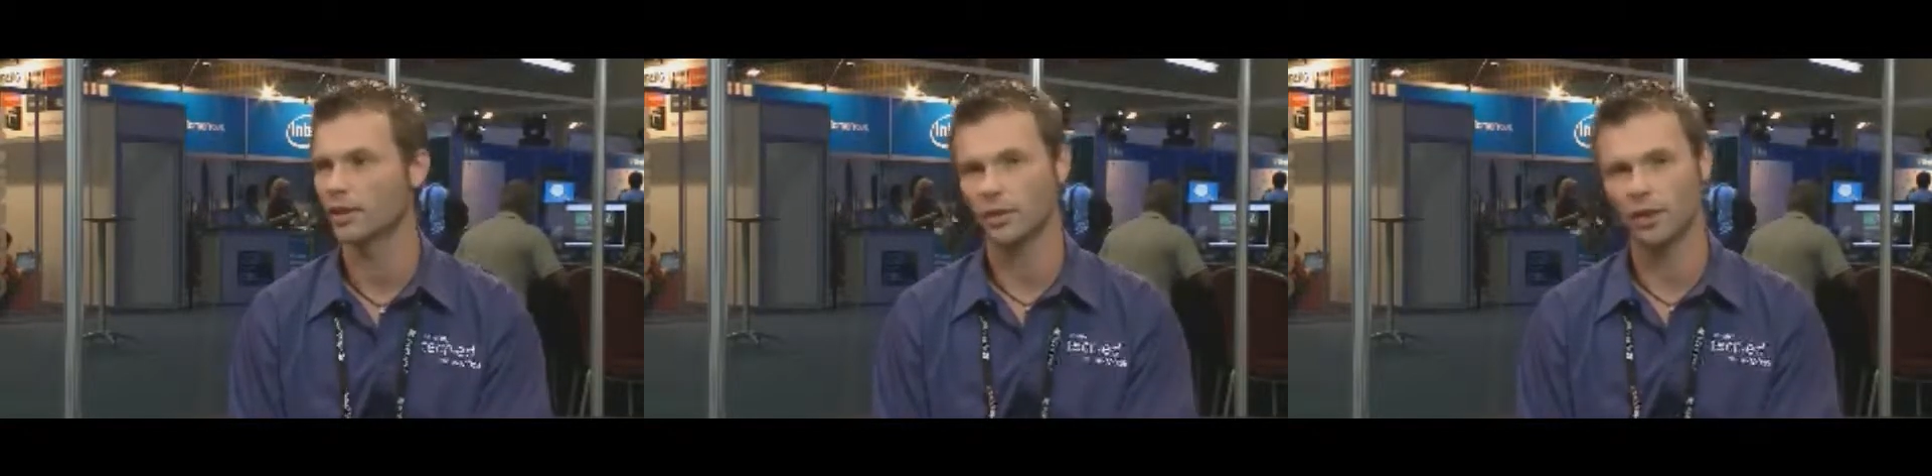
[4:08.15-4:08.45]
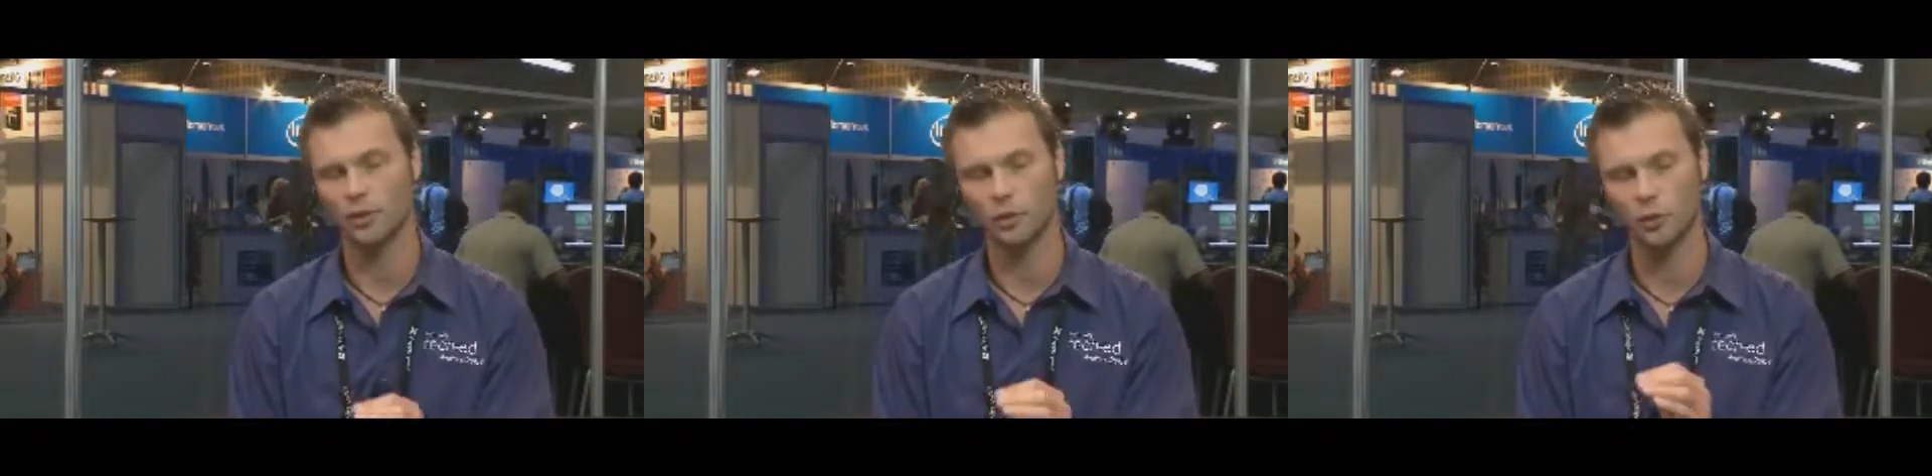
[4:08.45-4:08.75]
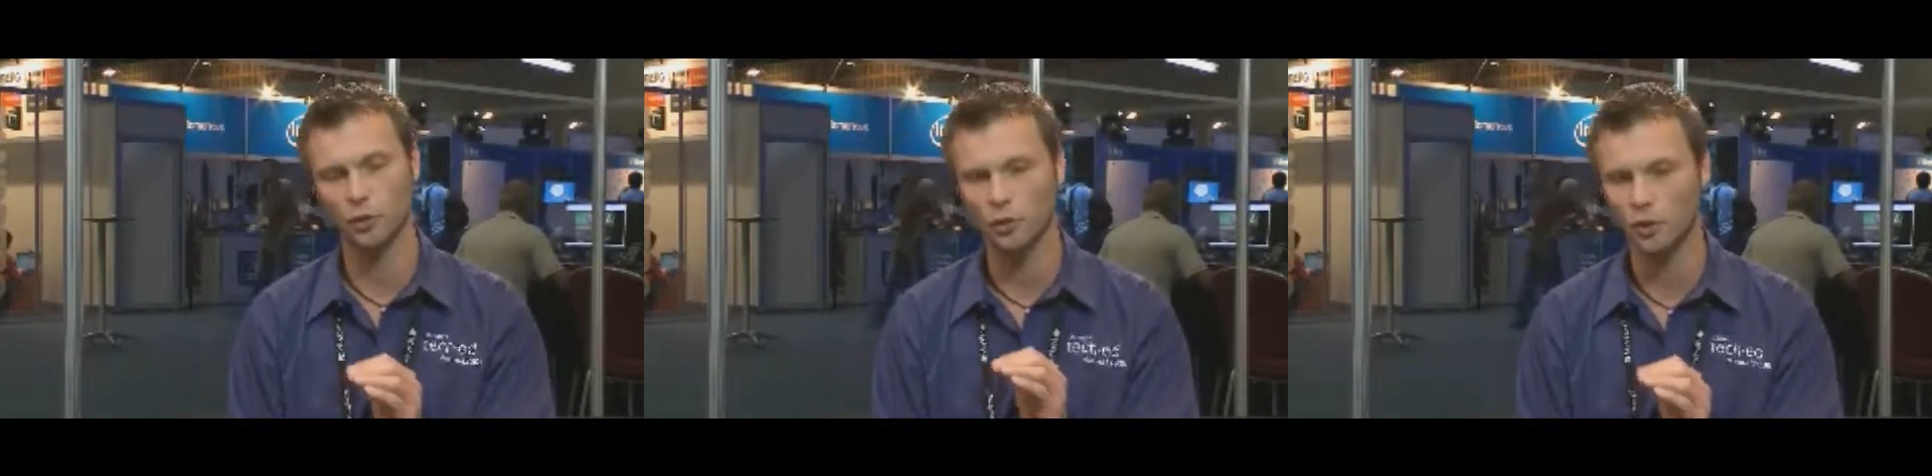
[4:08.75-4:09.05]
So
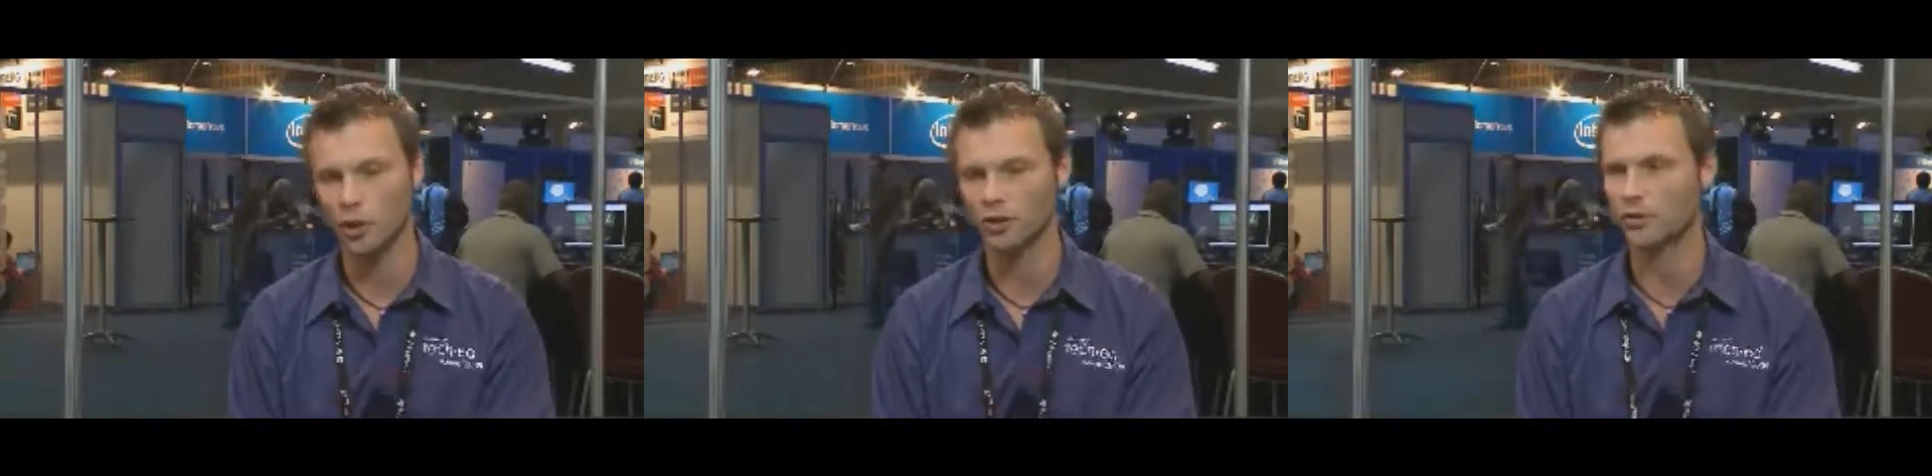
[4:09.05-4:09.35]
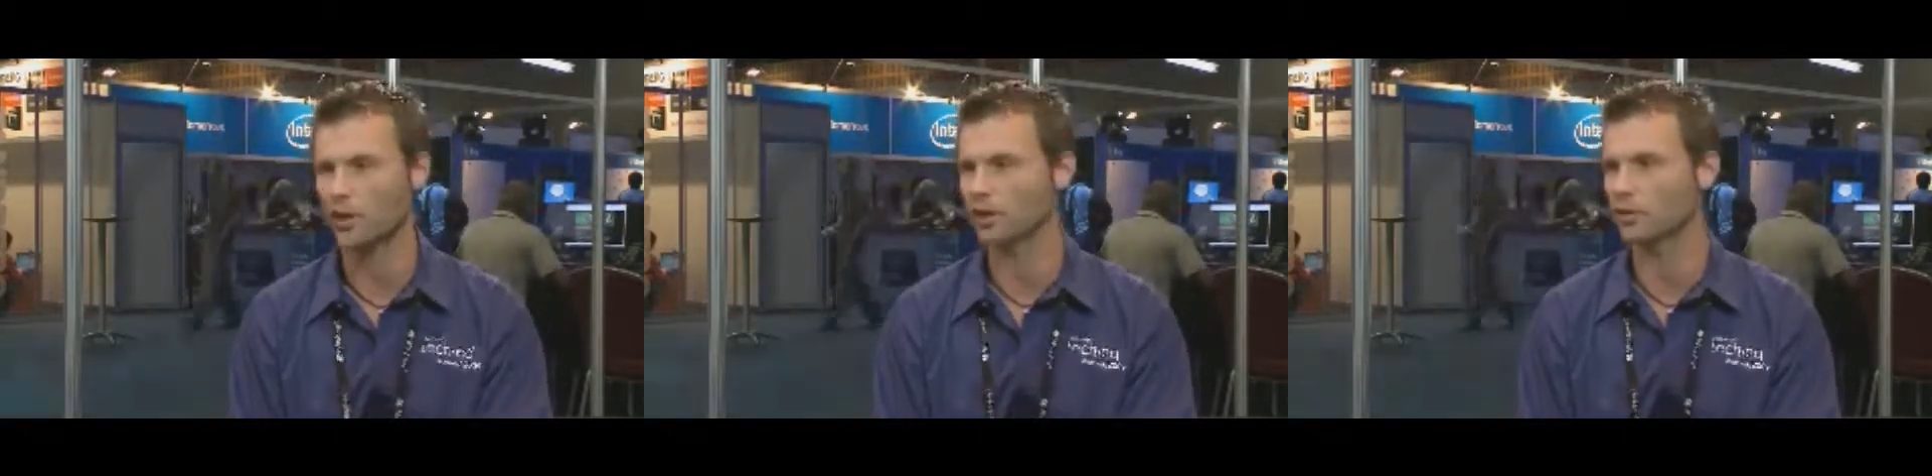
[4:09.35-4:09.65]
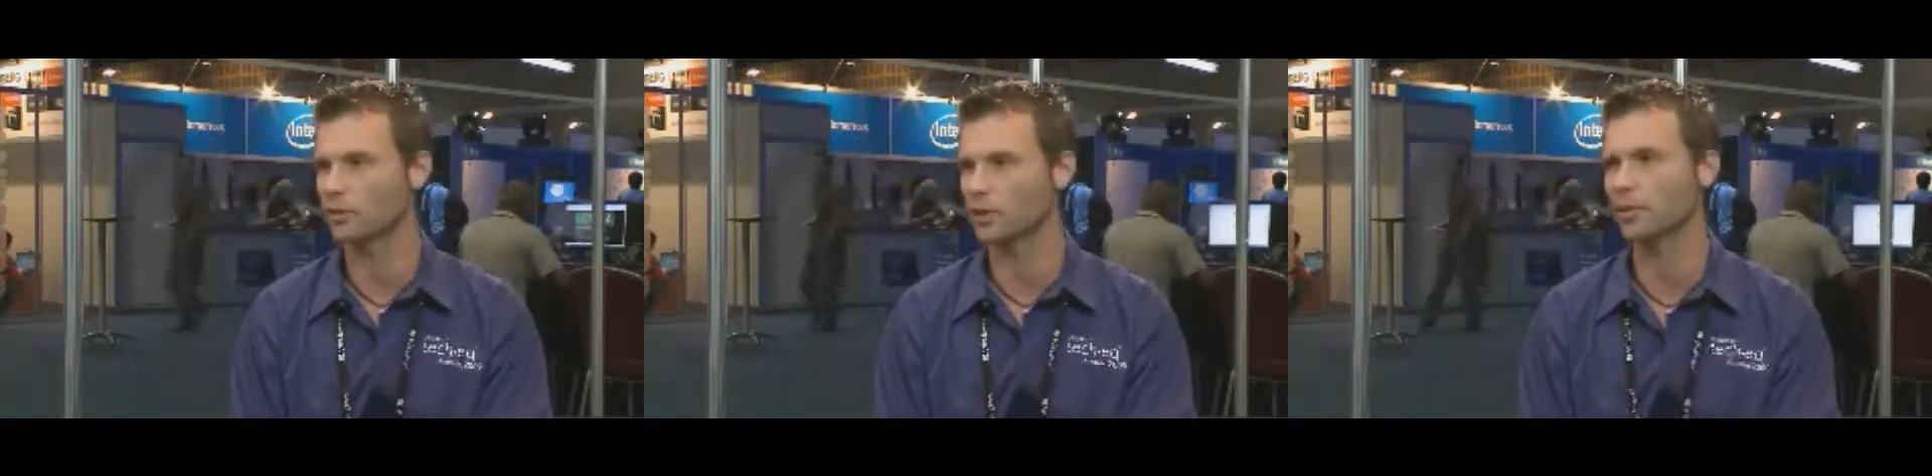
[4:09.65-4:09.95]
you're not trying
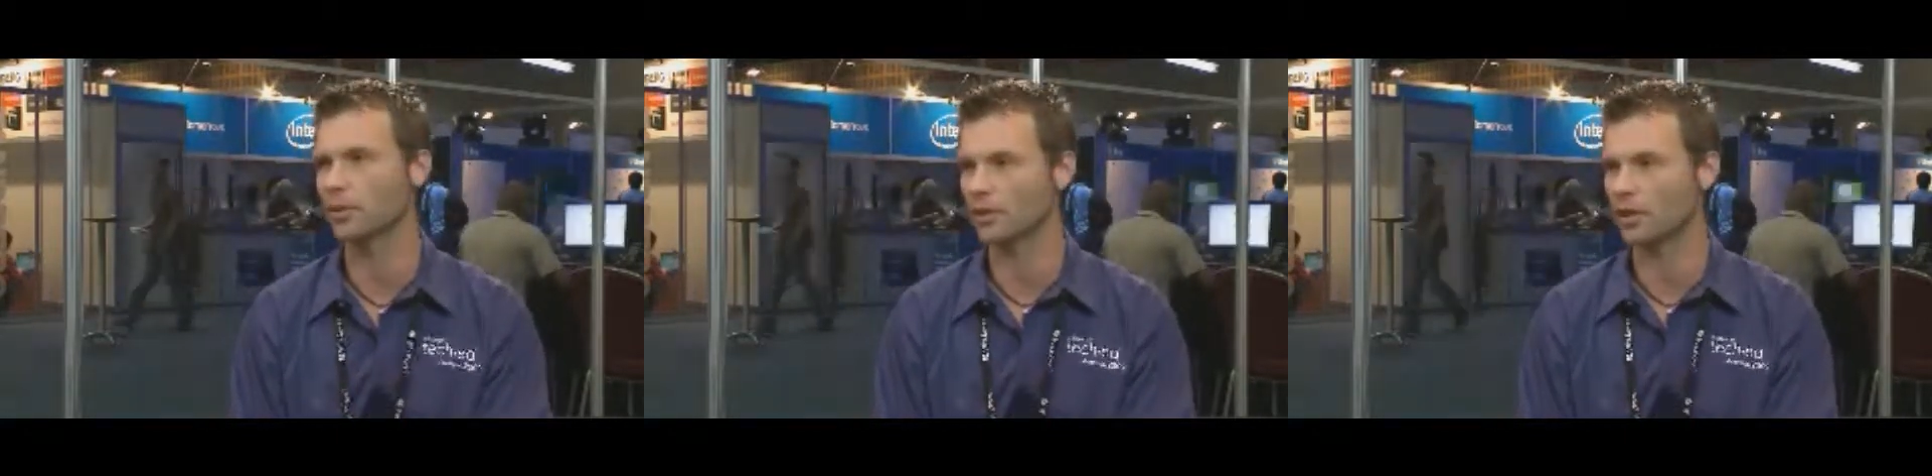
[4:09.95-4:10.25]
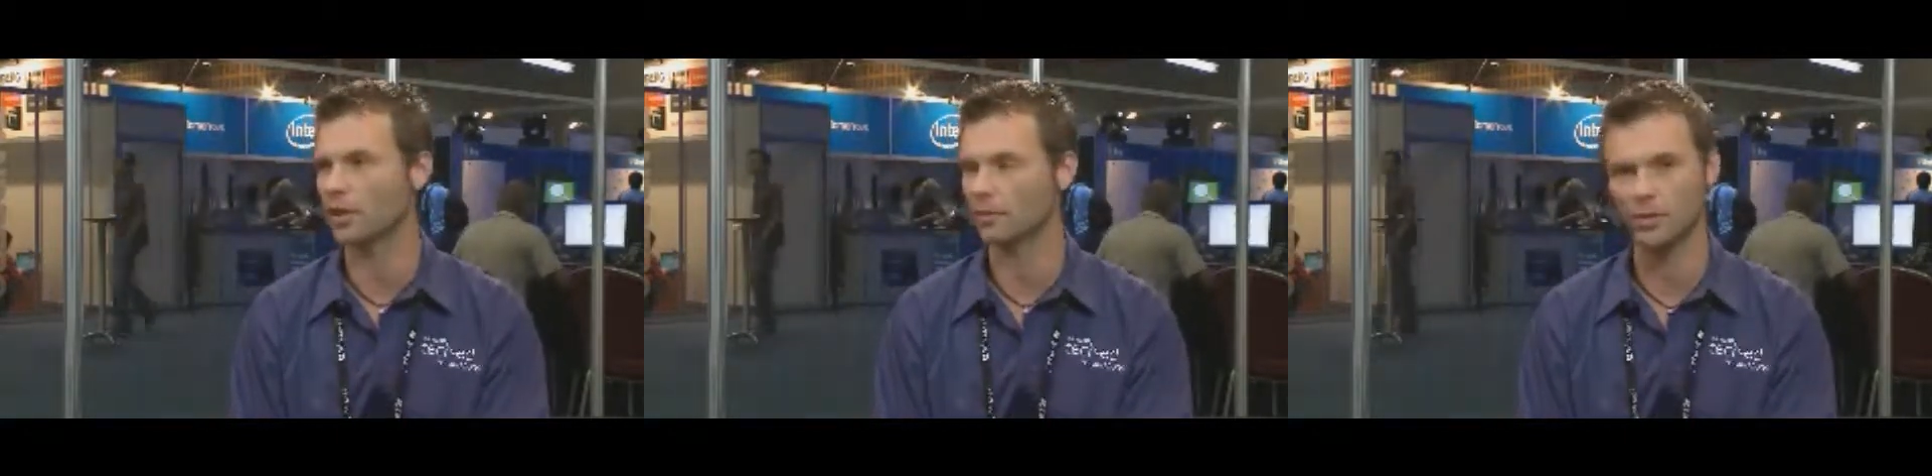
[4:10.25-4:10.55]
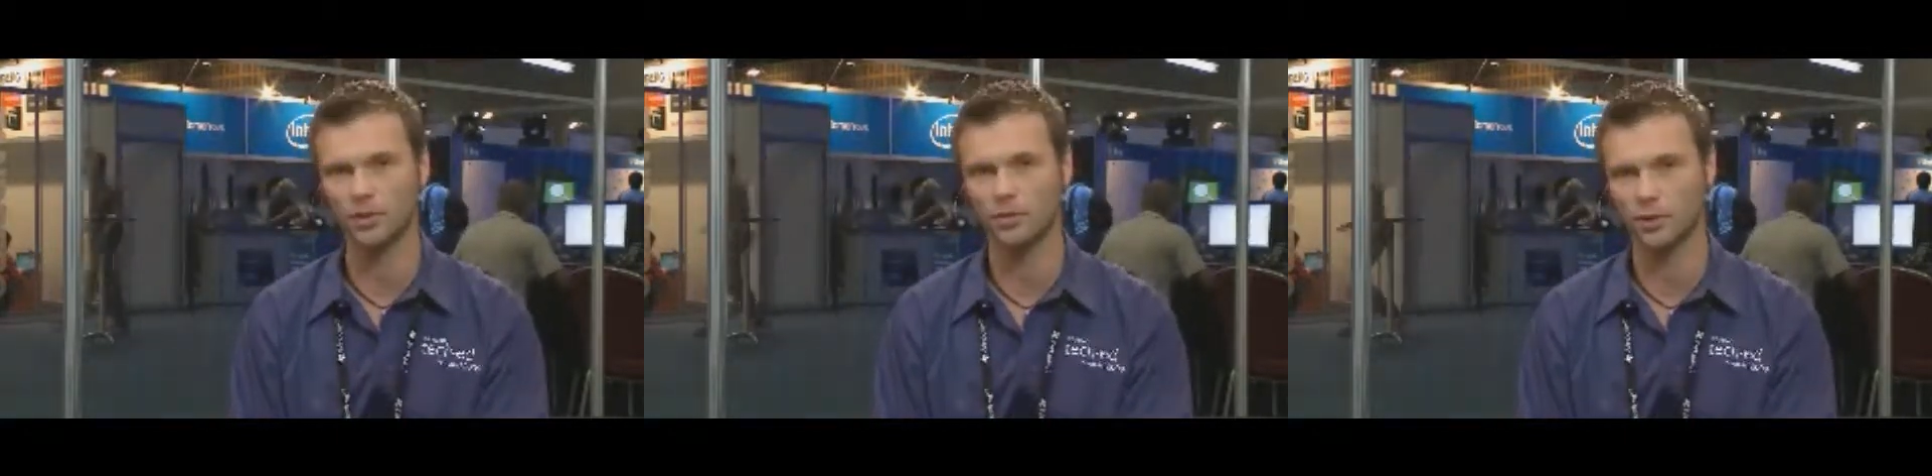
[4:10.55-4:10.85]
to rebuild the line of
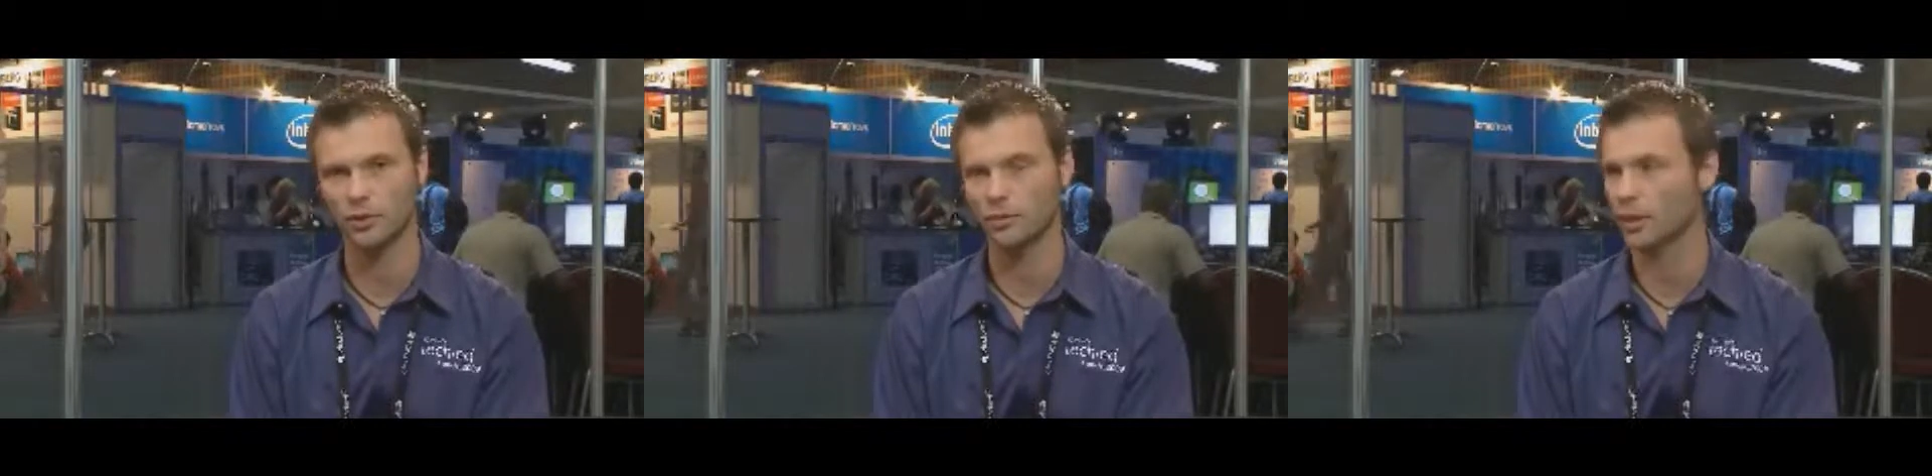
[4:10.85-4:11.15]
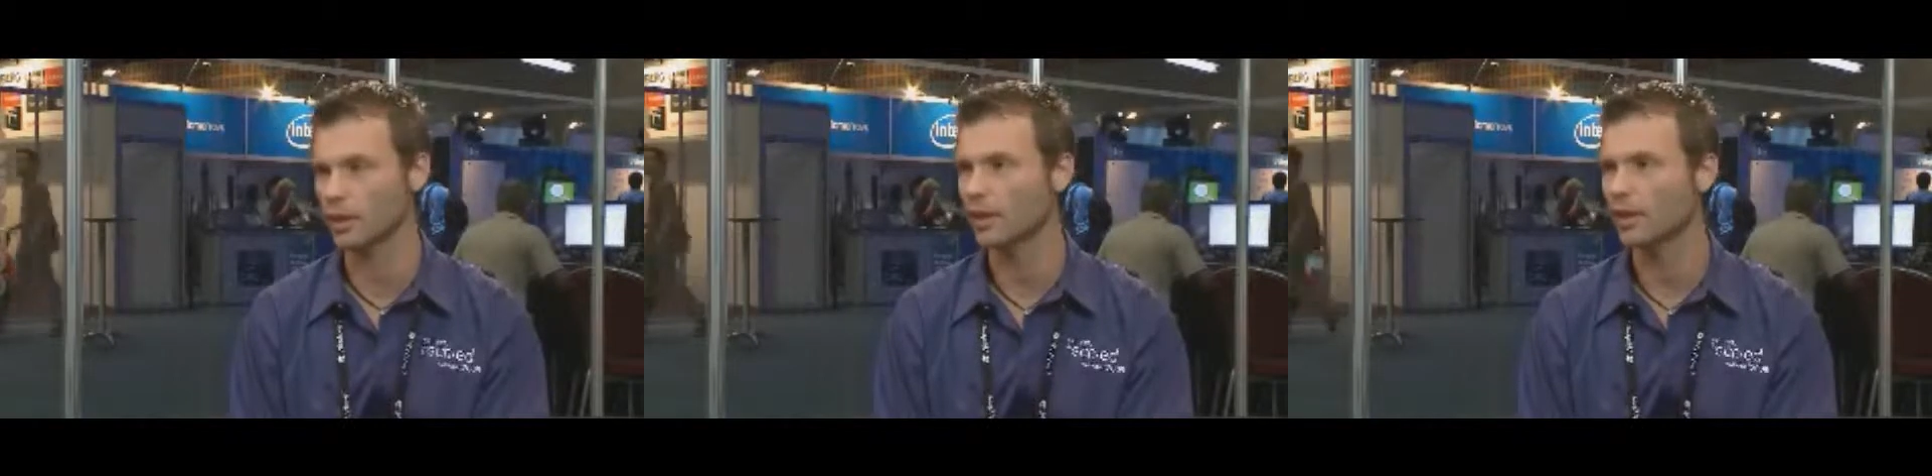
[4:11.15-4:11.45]
business system here.